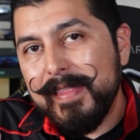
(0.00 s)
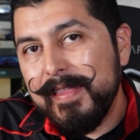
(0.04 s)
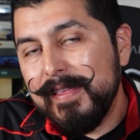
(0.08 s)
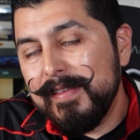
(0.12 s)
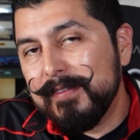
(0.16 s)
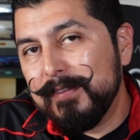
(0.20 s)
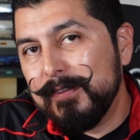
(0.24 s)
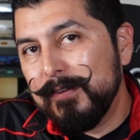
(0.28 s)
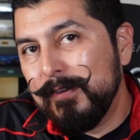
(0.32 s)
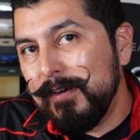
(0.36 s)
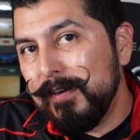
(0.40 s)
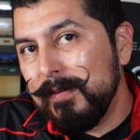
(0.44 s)

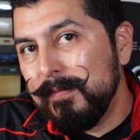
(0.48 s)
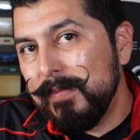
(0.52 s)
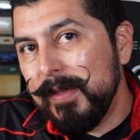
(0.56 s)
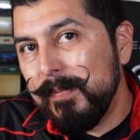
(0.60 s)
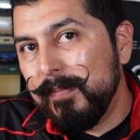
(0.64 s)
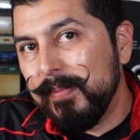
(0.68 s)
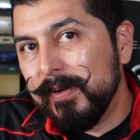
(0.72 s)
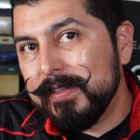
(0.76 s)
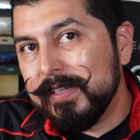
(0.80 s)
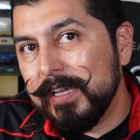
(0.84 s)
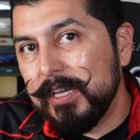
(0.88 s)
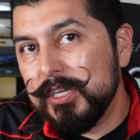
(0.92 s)
this could be
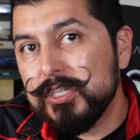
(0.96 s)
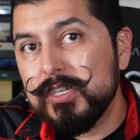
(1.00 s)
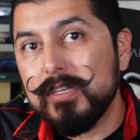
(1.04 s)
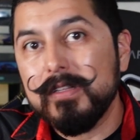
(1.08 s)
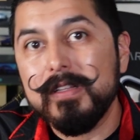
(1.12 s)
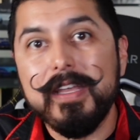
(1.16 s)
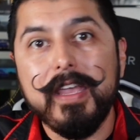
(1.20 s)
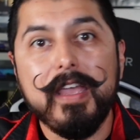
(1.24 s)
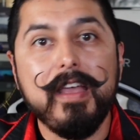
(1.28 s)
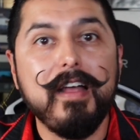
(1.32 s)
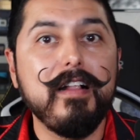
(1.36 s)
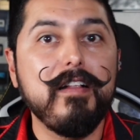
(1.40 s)

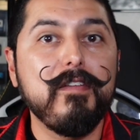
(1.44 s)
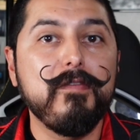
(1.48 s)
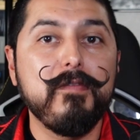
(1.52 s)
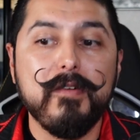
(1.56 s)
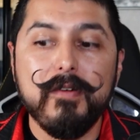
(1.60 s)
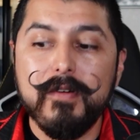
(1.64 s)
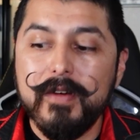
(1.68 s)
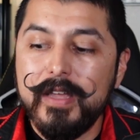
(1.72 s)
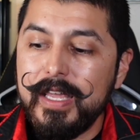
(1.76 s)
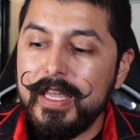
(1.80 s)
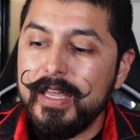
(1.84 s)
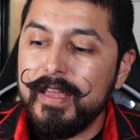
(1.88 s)
potentially
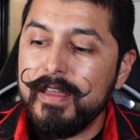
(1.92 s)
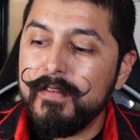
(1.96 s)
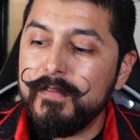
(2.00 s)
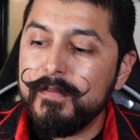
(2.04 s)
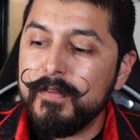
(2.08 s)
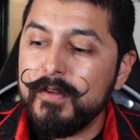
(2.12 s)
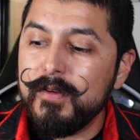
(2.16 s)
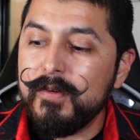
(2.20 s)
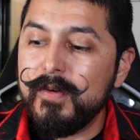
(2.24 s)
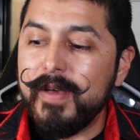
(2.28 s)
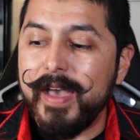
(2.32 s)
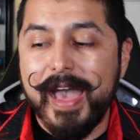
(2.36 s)
helpful if
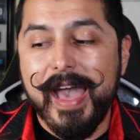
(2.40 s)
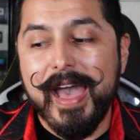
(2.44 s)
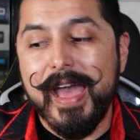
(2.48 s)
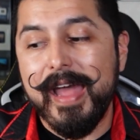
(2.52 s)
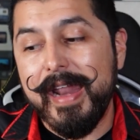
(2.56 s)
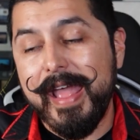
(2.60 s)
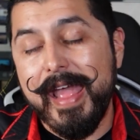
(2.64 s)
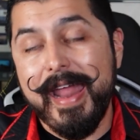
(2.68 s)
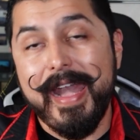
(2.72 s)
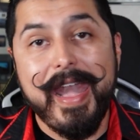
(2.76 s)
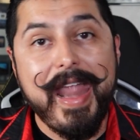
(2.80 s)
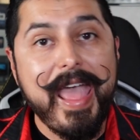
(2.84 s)
you
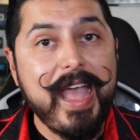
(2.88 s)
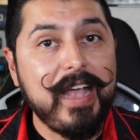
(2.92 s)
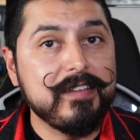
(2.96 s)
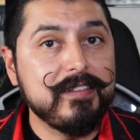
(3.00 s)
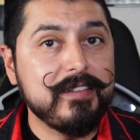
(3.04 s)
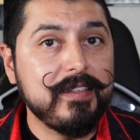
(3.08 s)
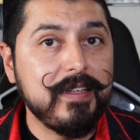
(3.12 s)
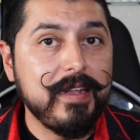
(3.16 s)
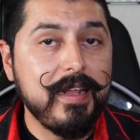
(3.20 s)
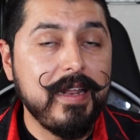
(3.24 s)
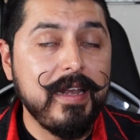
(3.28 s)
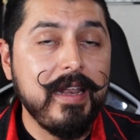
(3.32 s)
had an
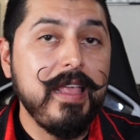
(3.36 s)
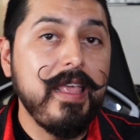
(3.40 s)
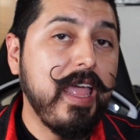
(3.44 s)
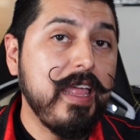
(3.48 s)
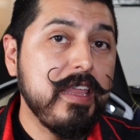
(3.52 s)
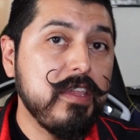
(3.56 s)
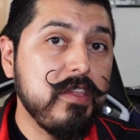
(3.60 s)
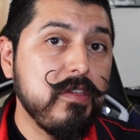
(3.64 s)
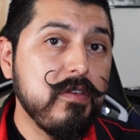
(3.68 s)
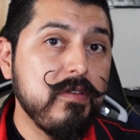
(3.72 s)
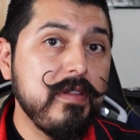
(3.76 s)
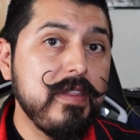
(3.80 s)
accident
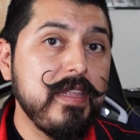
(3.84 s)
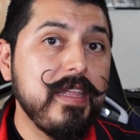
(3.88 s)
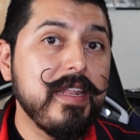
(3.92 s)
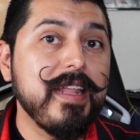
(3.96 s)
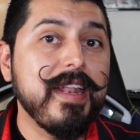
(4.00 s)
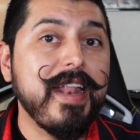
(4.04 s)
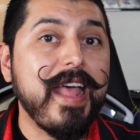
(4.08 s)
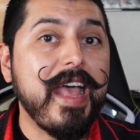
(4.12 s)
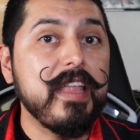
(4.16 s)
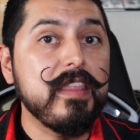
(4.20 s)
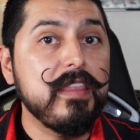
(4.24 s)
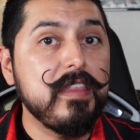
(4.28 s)
and you
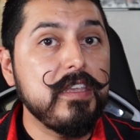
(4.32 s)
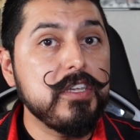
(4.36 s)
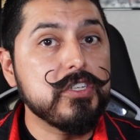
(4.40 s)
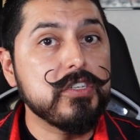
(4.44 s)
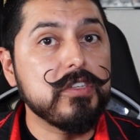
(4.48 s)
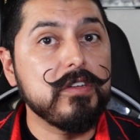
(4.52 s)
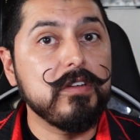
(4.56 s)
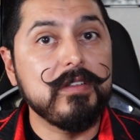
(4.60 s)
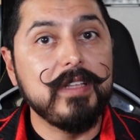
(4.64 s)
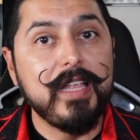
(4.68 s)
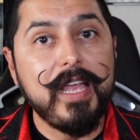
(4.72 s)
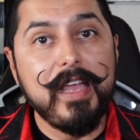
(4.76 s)
needed
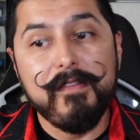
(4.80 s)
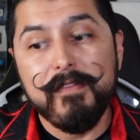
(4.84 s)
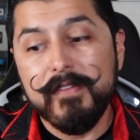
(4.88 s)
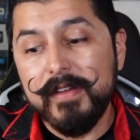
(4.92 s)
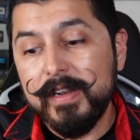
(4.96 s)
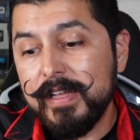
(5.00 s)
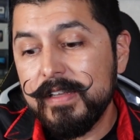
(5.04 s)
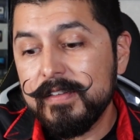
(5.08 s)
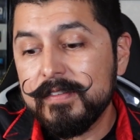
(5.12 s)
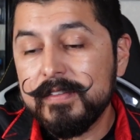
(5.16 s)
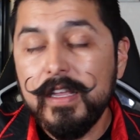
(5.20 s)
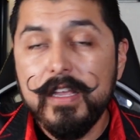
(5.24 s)
additional
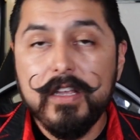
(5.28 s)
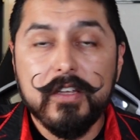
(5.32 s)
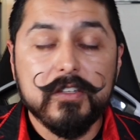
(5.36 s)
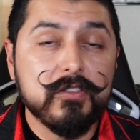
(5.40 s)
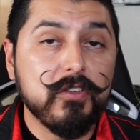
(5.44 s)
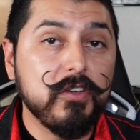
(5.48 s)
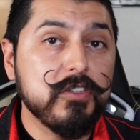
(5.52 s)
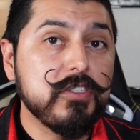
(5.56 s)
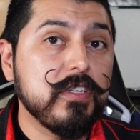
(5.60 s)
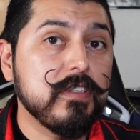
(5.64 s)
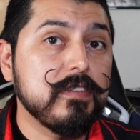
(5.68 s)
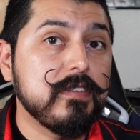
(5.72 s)
evidence
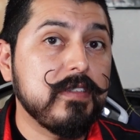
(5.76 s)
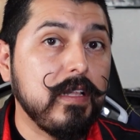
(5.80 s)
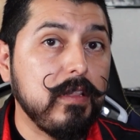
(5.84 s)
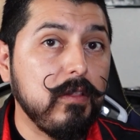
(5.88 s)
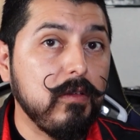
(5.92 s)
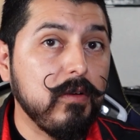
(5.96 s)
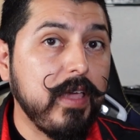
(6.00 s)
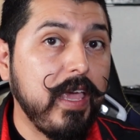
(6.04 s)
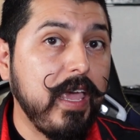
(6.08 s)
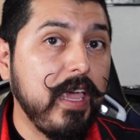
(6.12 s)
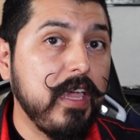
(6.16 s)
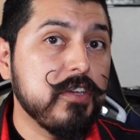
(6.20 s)
such as the
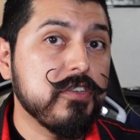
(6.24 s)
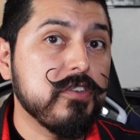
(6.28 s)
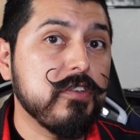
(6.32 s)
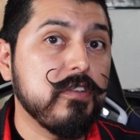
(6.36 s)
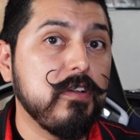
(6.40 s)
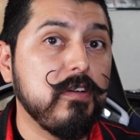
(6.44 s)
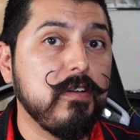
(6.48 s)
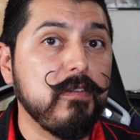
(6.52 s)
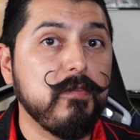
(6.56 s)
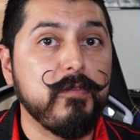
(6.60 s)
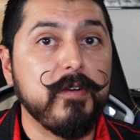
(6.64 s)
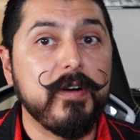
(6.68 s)

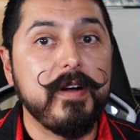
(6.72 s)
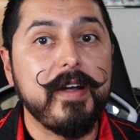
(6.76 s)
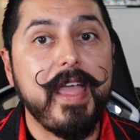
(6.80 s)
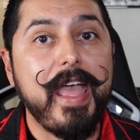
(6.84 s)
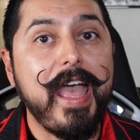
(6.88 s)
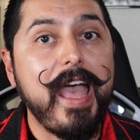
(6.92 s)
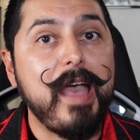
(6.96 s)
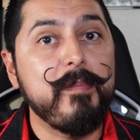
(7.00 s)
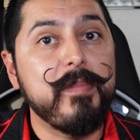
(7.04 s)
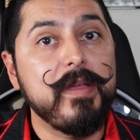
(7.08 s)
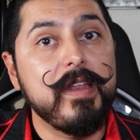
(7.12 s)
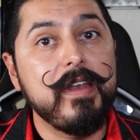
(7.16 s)
location of where it
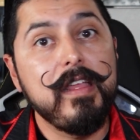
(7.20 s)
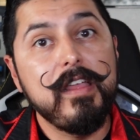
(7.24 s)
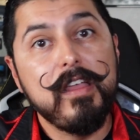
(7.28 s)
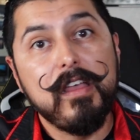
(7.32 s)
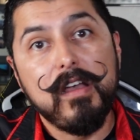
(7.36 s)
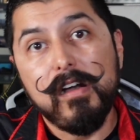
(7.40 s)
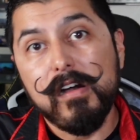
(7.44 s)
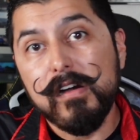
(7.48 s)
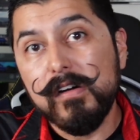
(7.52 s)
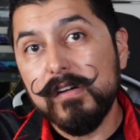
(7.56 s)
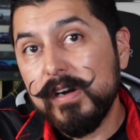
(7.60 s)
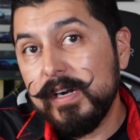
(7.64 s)
happened
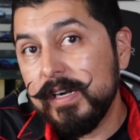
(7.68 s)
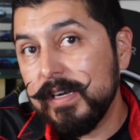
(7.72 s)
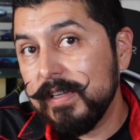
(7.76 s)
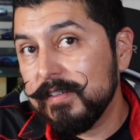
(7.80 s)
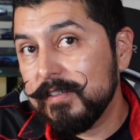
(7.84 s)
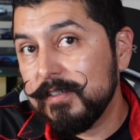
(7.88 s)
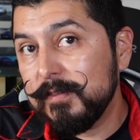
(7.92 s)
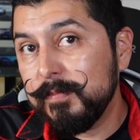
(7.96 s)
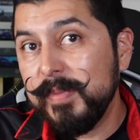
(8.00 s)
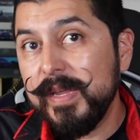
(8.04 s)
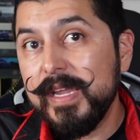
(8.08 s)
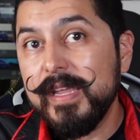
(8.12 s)
or the
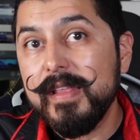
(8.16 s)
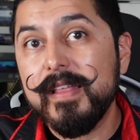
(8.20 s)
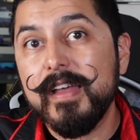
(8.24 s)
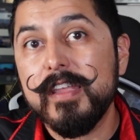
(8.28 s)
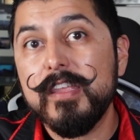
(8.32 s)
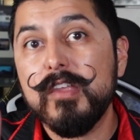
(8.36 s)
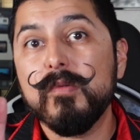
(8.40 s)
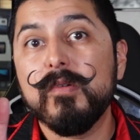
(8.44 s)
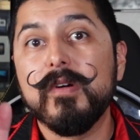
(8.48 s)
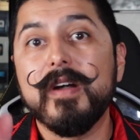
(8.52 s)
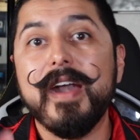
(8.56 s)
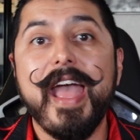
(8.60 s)
speed
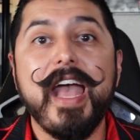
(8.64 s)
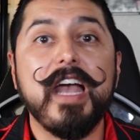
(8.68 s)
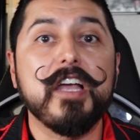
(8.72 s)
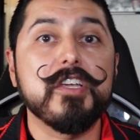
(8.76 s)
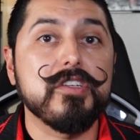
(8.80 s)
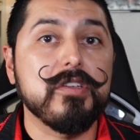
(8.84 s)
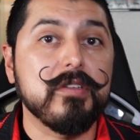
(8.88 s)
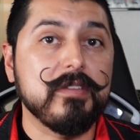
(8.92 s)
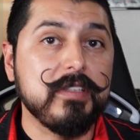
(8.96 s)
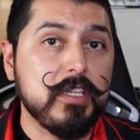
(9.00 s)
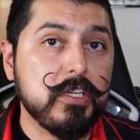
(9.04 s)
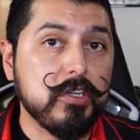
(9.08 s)
that you were
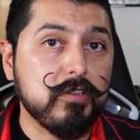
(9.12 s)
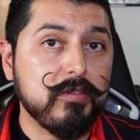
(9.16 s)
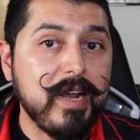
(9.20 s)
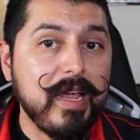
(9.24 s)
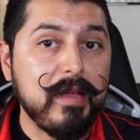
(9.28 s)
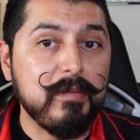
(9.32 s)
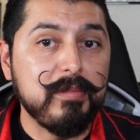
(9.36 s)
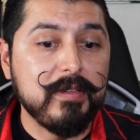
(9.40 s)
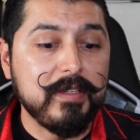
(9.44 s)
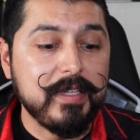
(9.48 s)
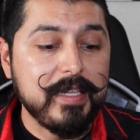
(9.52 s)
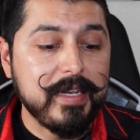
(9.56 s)
actually
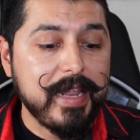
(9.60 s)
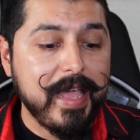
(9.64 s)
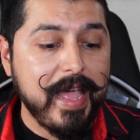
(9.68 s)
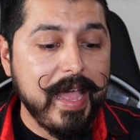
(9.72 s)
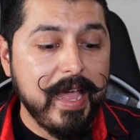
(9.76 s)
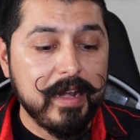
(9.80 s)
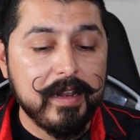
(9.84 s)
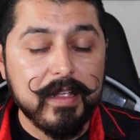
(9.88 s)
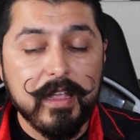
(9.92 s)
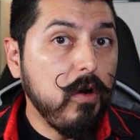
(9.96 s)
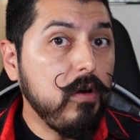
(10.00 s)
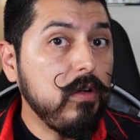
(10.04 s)
traveling
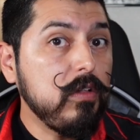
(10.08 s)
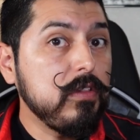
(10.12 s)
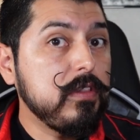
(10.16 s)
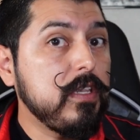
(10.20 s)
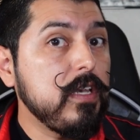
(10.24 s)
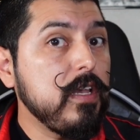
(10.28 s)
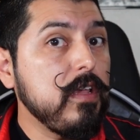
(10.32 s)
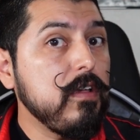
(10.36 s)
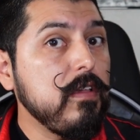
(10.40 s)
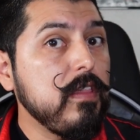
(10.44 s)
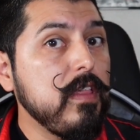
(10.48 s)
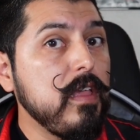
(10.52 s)
at. All
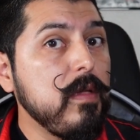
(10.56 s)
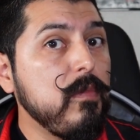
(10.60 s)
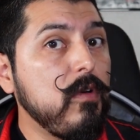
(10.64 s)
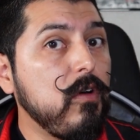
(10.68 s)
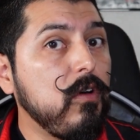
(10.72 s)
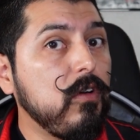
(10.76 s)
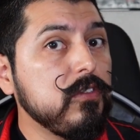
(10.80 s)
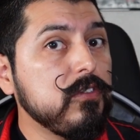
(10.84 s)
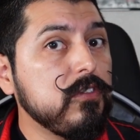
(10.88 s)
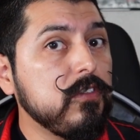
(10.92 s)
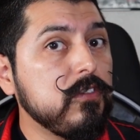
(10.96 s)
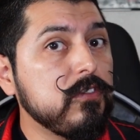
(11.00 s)
three of them
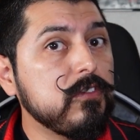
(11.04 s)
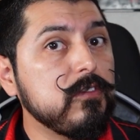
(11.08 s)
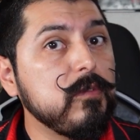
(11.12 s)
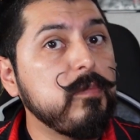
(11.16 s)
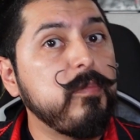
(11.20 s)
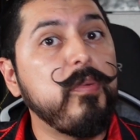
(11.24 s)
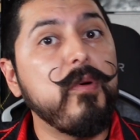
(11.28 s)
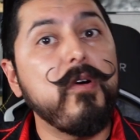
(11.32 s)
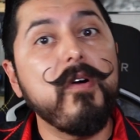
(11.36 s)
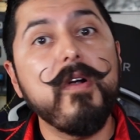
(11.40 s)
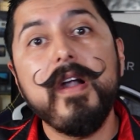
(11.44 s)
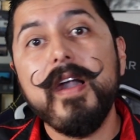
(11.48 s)
also
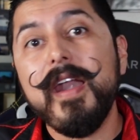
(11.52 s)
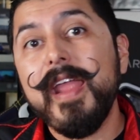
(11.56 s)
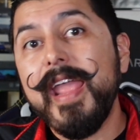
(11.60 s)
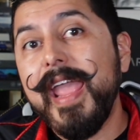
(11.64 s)
support